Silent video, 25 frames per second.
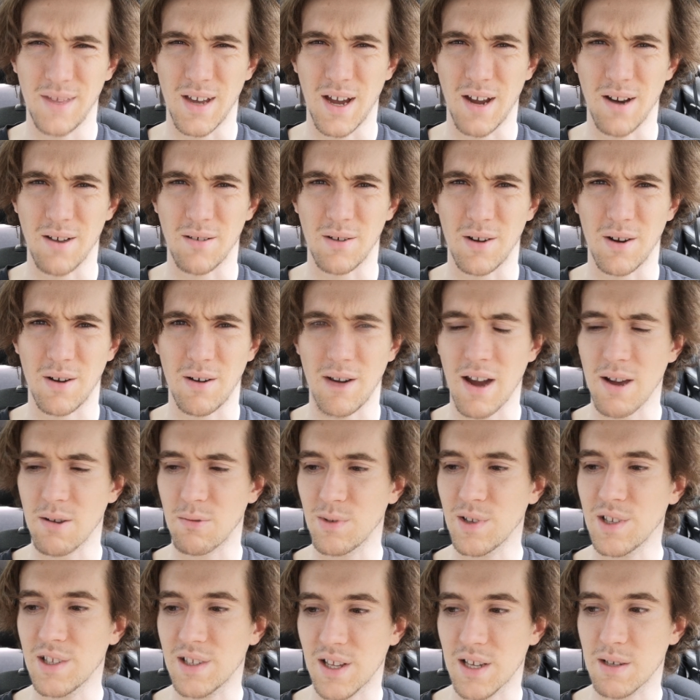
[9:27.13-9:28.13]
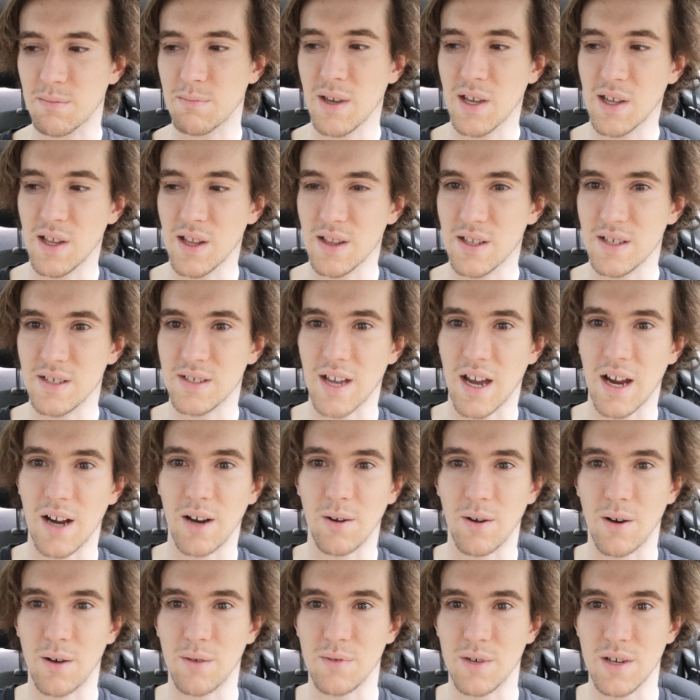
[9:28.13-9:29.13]
I don't know. I really like making these
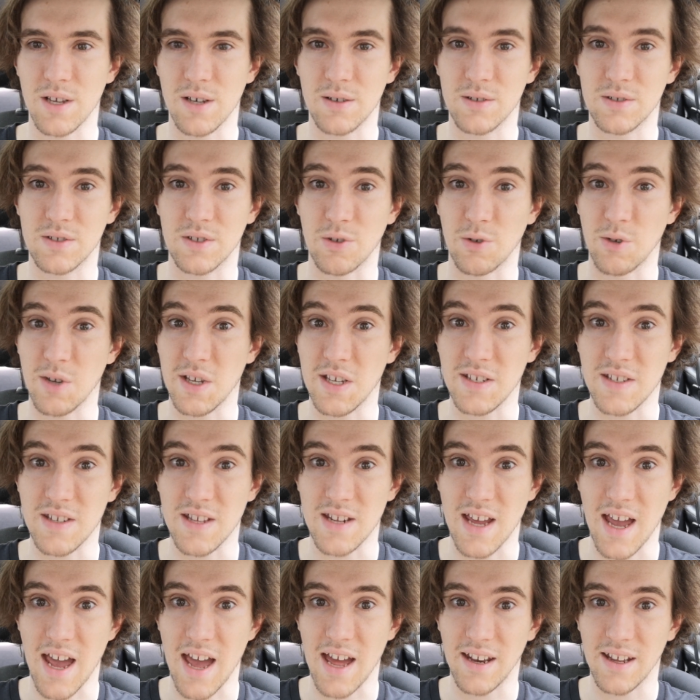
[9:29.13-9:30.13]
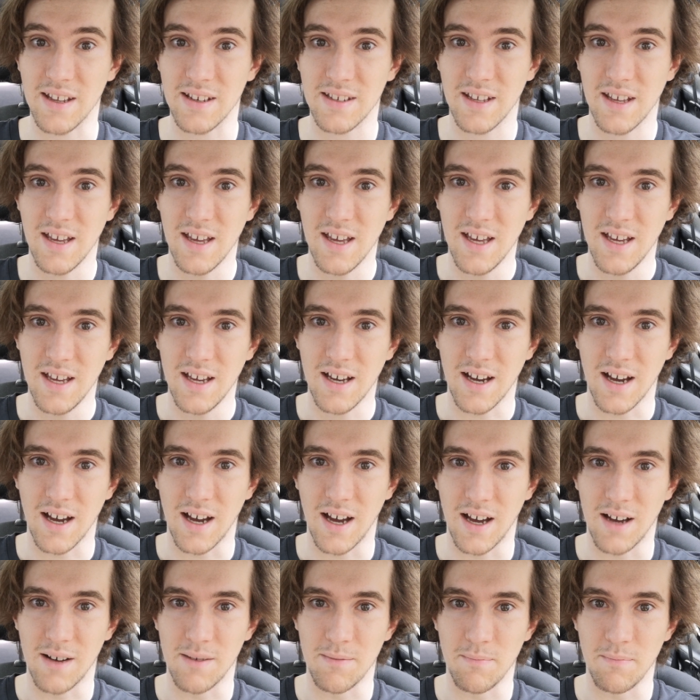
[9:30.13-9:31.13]
IRL videos. They're easy to edit,
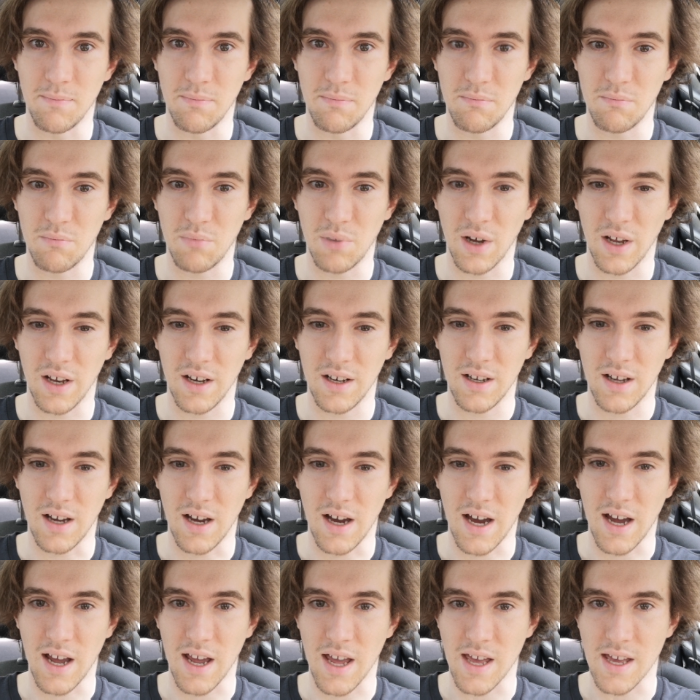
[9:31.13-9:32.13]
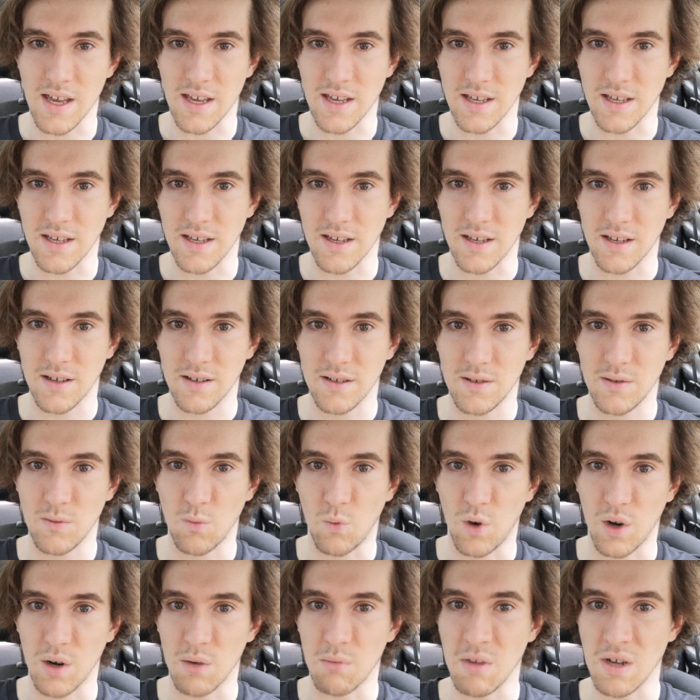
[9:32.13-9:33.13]
but I
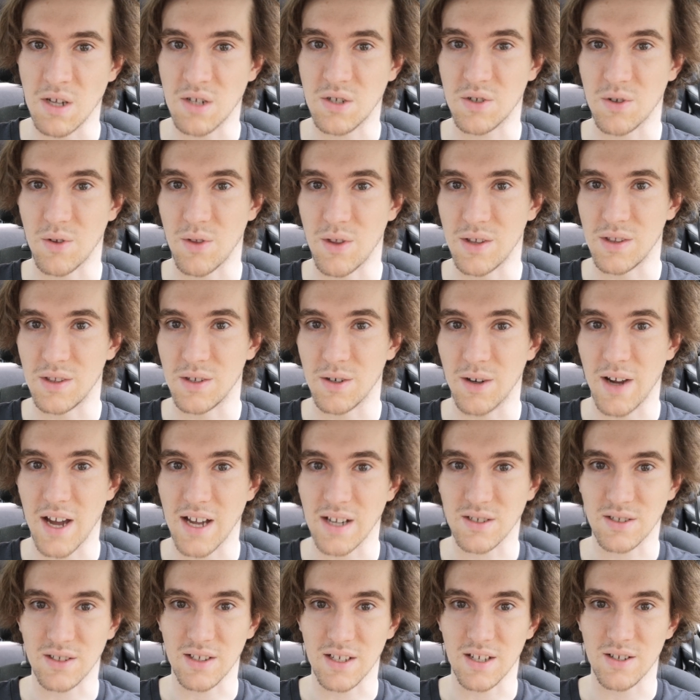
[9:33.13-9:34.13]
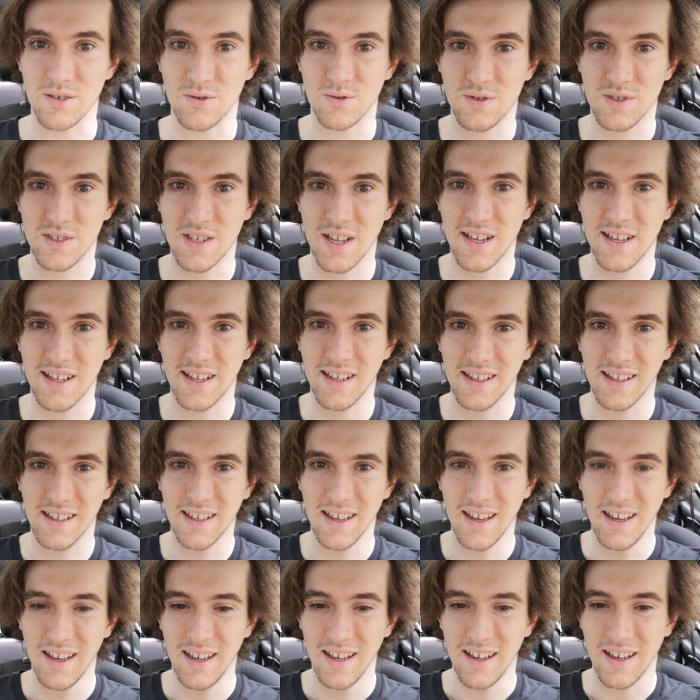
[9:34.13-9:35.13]
want to make sure that they're actually interesting.
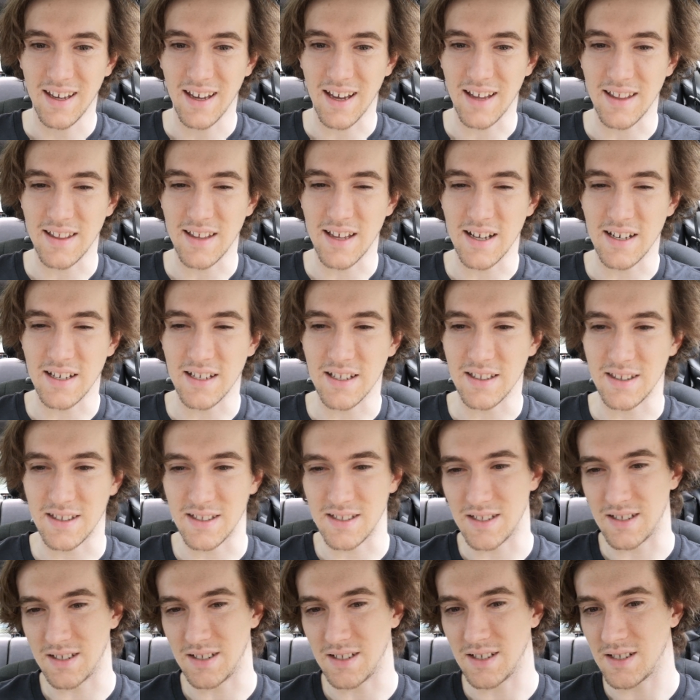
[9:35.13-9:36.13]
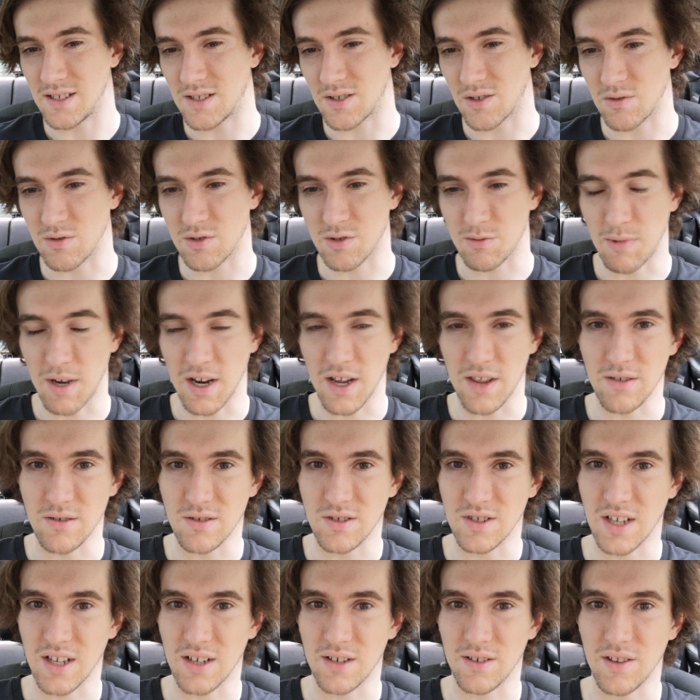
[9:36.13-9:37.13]
And then in terms of my other
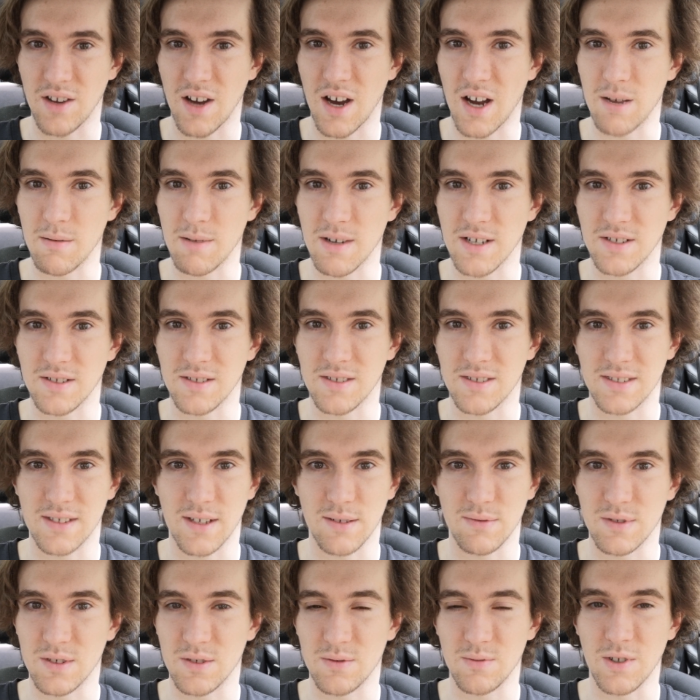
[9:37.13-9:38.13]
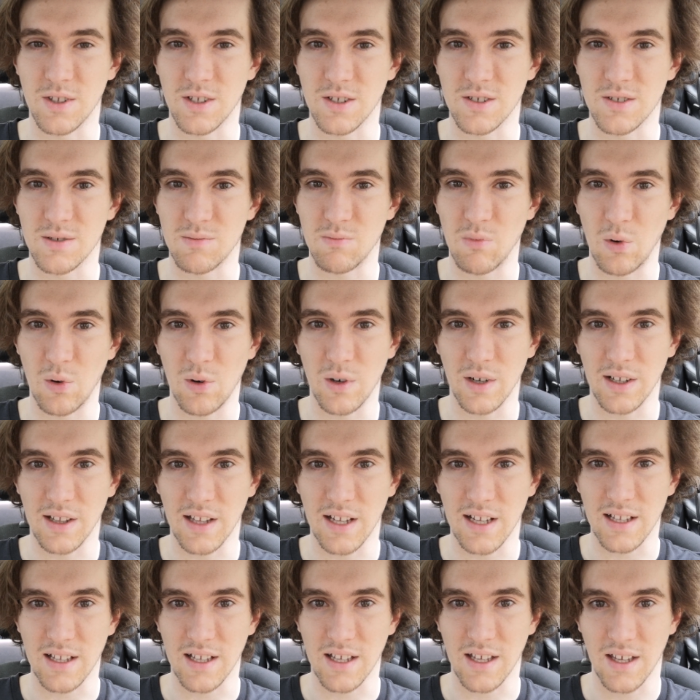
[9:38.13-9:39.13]
channel, the automation stuff is really just boring
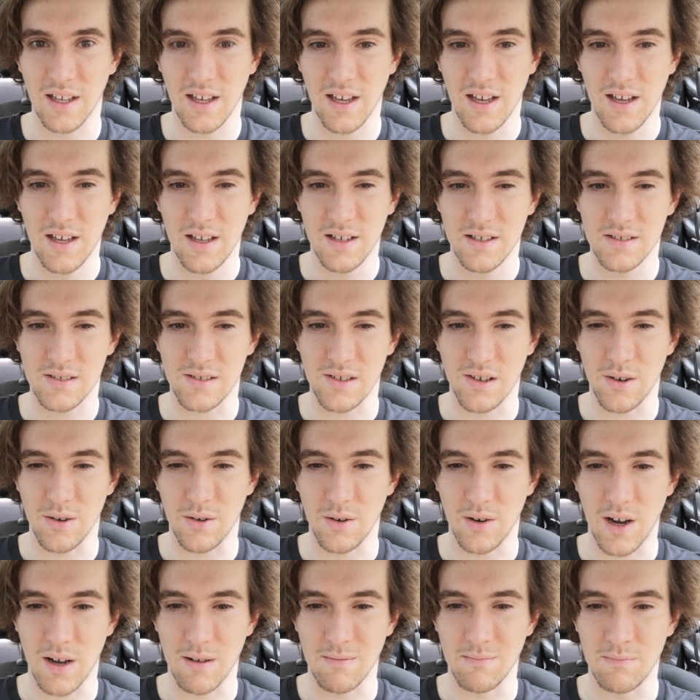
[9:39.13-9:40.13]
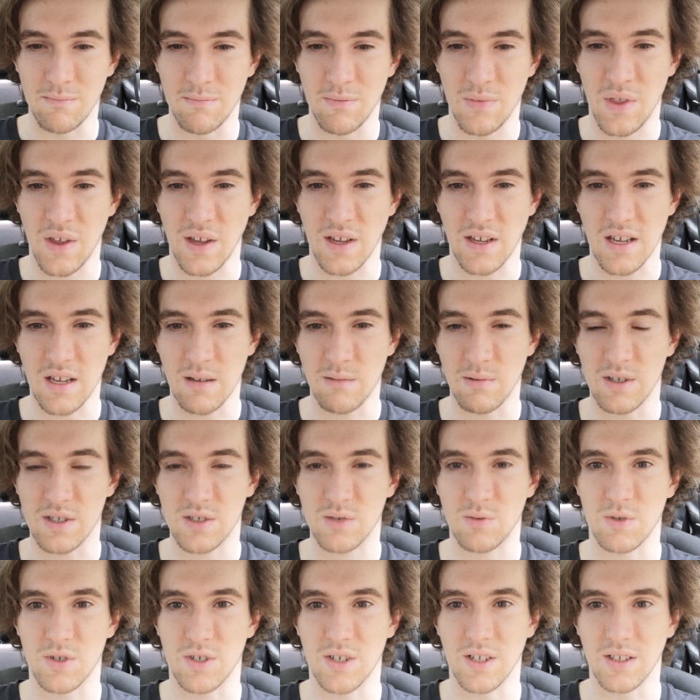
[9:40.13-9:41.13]
lately. So I'm thinking about
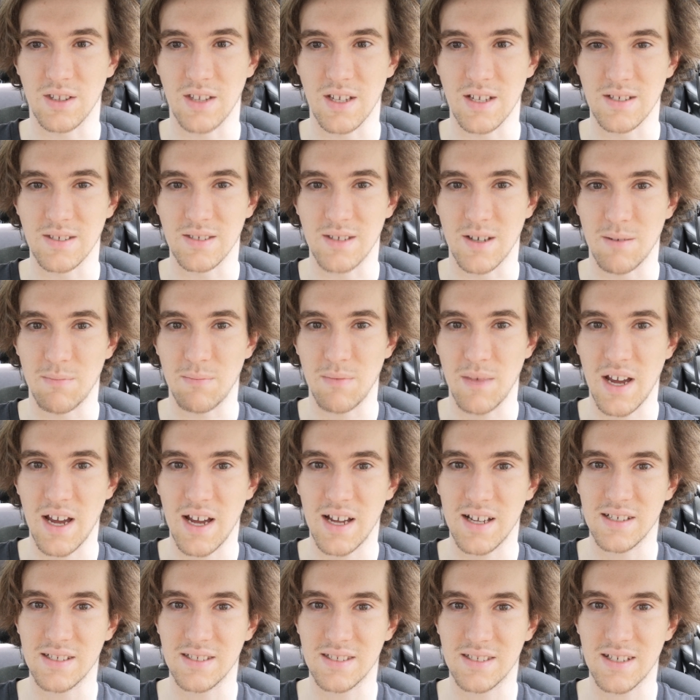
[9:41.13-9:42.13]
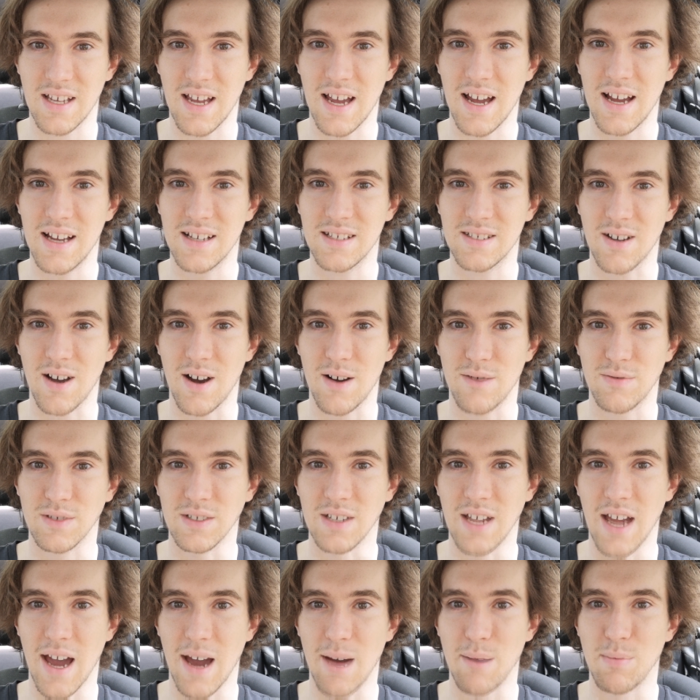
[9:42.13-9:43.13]
switching things up, as
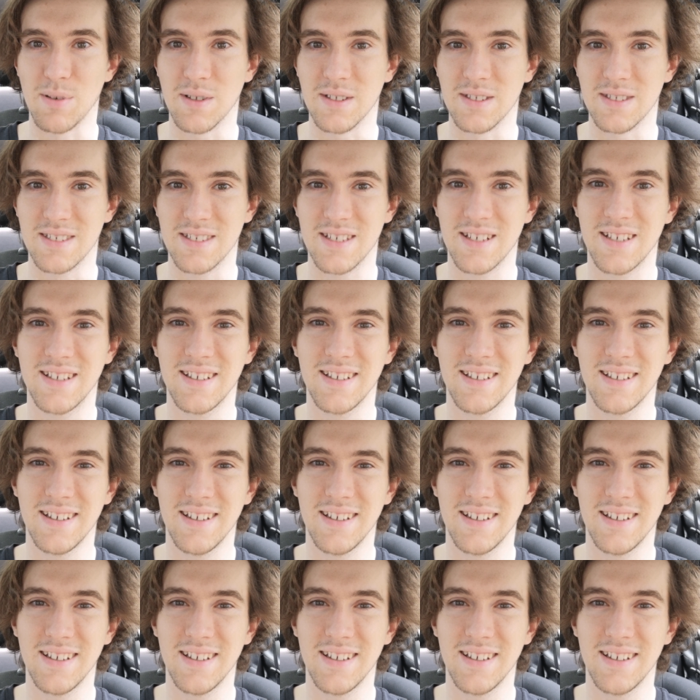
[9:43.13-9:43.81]
often happens.